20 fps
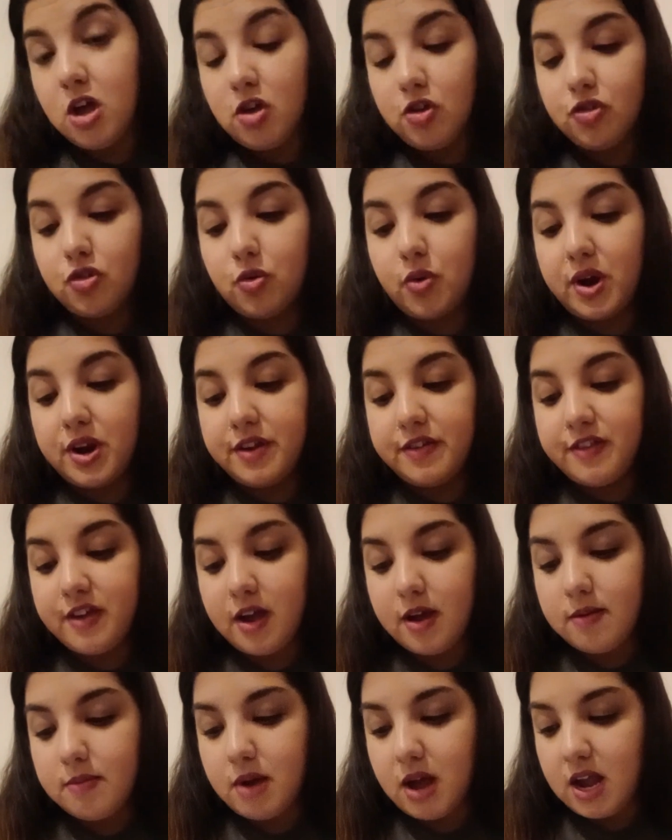So
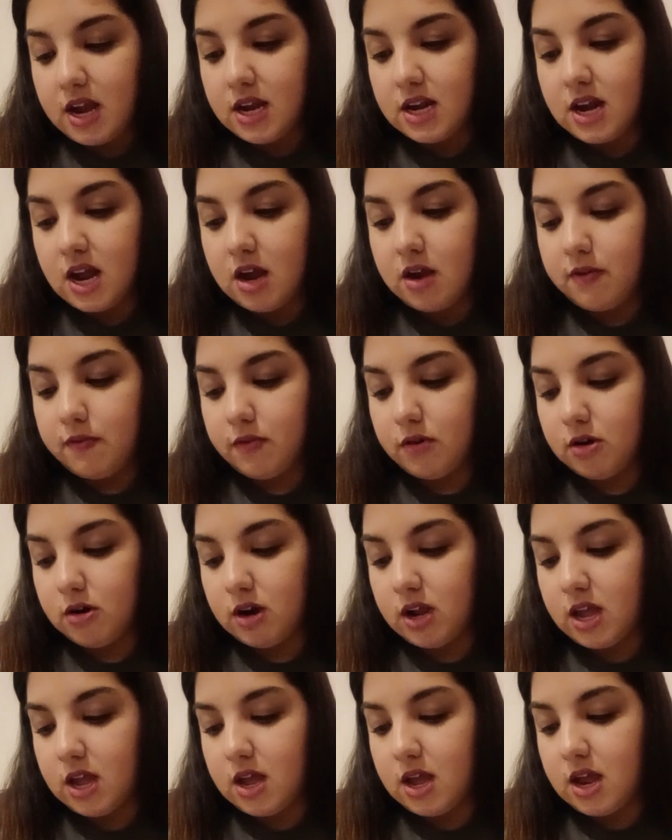anytime I can ever
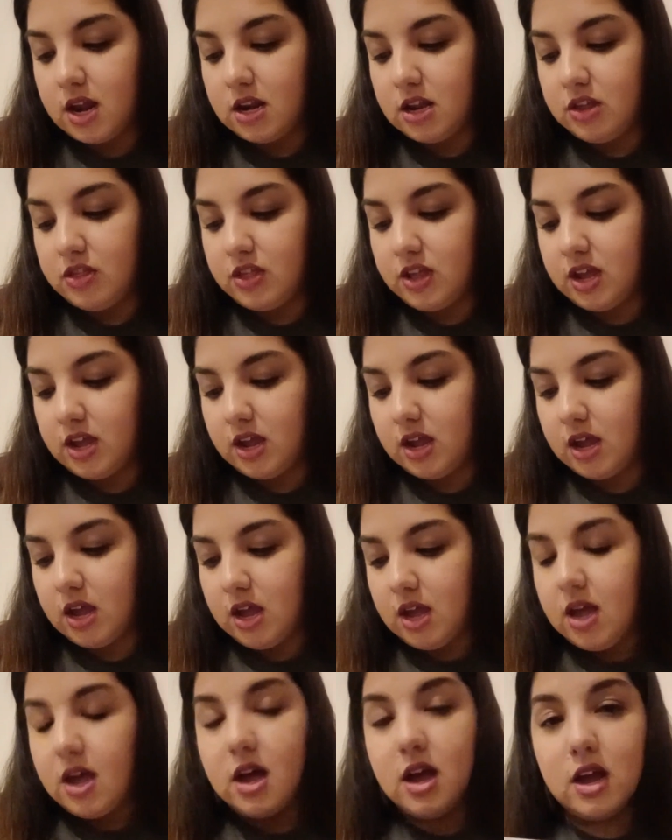get anything,
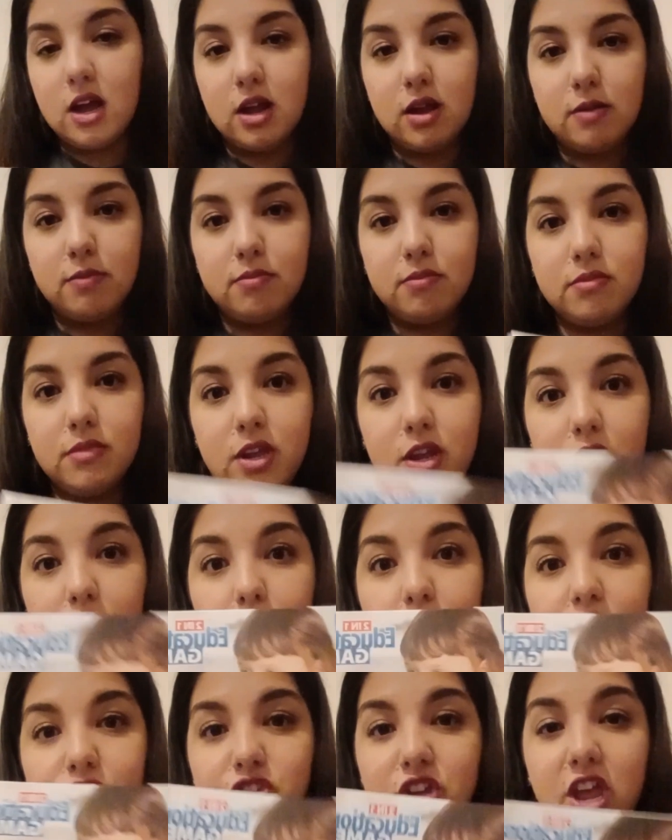you know,
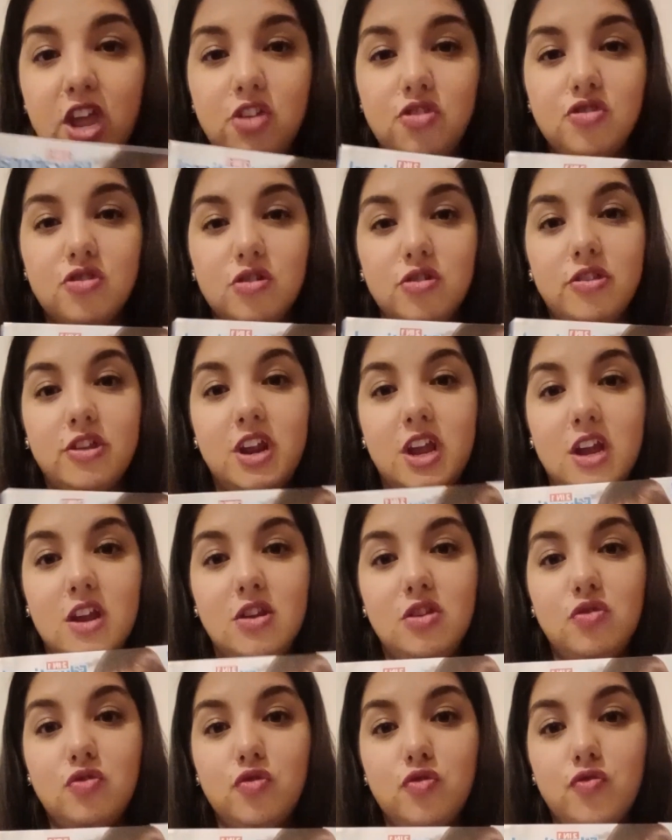educational that I
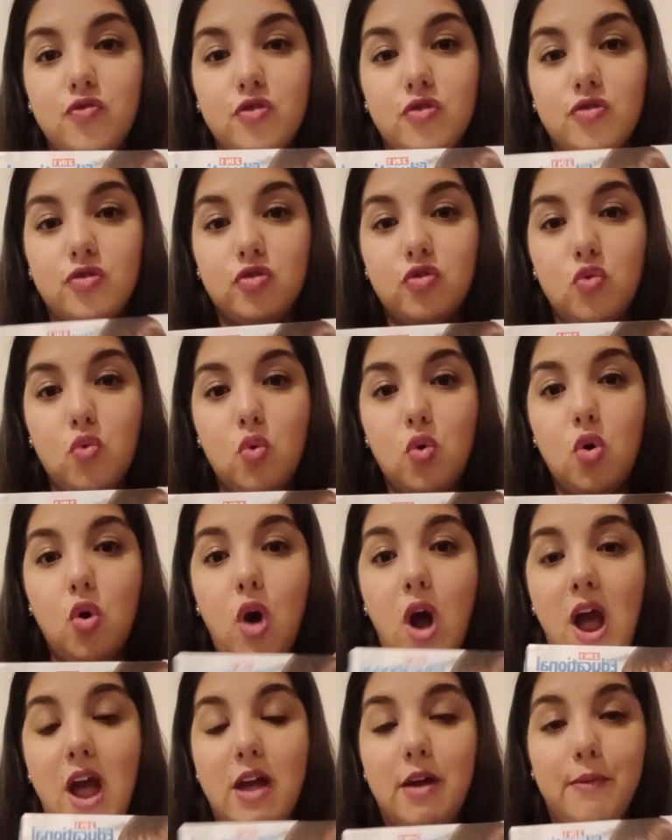can use for school, I